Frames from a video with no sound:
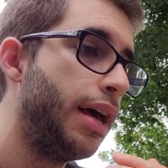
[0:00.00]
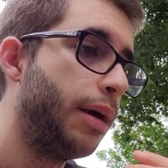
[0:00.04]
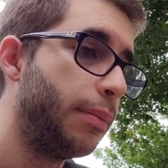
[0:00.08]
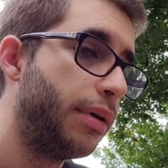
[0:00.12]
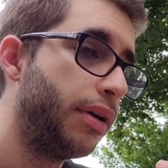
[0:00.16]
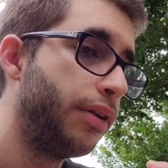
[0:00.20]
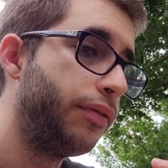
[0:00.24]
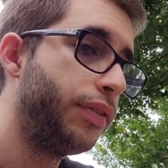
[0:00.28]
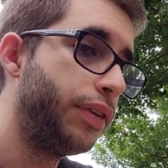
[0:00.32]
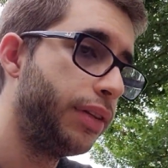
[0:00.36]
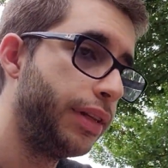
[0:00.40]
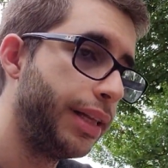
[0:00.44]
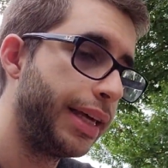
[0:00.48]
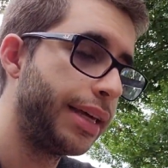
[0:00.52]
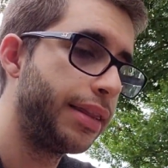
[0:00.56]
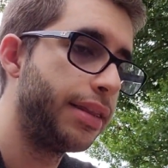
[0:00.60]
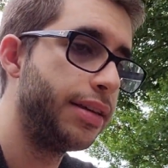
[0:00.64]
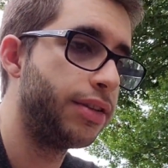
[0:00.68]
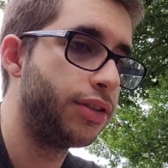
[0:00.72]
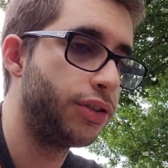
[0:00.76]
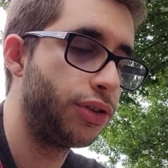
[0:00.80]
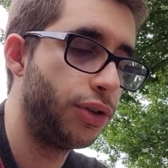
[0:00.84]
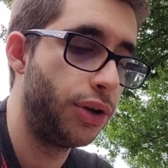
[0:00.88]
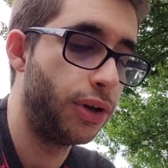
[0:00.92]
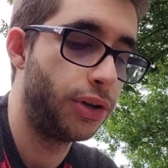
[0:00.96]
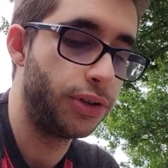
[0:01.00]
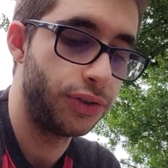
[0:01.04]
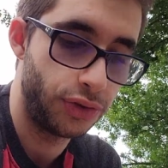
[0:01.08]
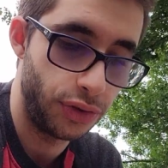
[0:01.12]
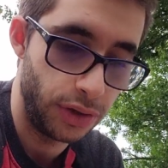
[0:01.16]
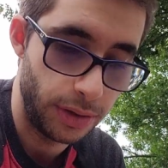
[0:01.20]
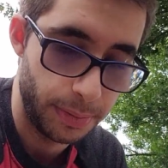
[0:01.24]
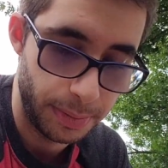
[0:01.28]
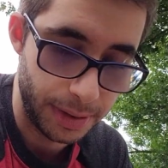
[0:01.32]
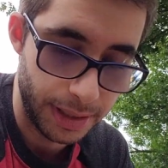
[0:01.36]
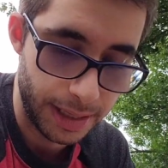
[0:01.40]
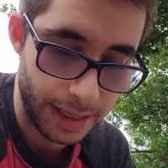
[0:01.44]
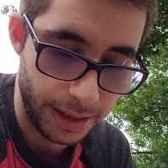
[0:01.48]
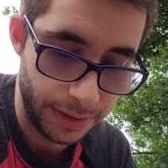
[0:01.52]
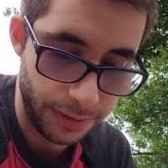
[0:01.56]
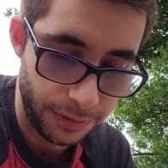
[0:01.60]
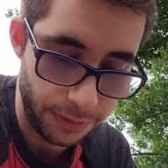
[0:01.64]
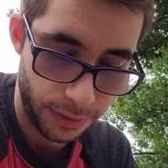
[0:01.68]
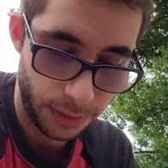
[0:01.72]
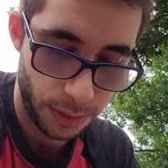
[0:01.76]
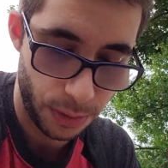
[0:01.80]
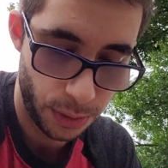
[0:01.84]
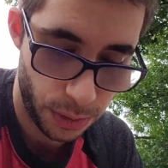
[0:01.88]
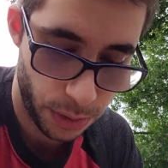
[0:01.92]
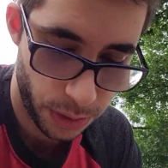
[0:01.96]
but I feel like this could also apply
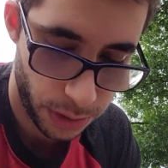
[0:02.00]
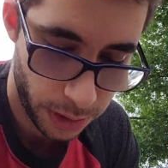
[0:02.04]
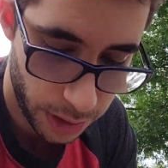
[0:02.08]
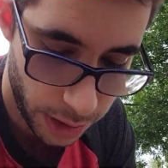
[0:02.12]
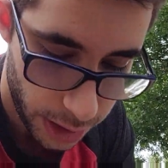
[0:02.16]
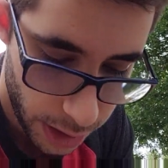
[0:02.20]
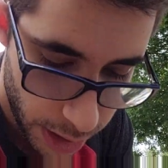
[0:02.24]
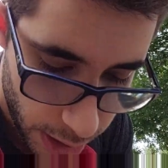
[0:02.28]
for,